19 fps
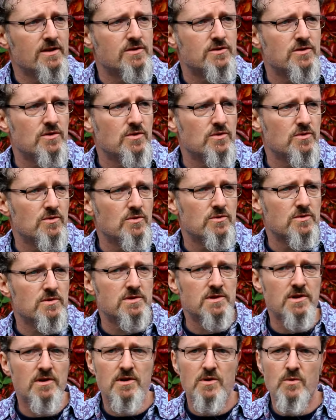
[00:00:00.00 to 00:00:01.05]
to
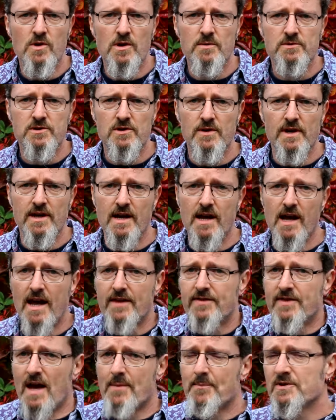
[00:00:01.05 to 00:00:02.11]
show you what I'm doing
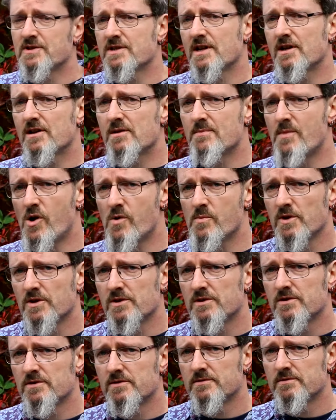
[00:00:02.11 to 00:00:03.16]
at that particular
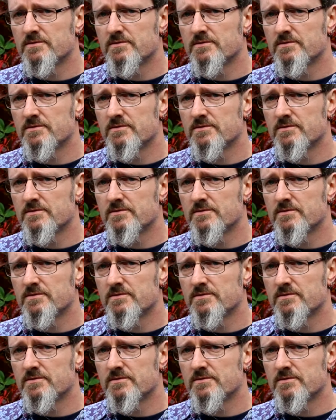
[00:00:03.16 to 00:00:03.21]
moment.